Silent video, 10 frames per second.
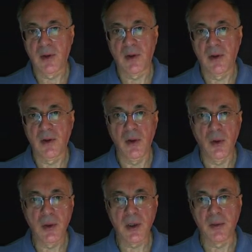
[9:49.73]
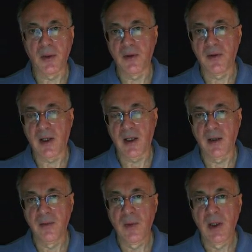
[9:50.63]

or Nuker profile,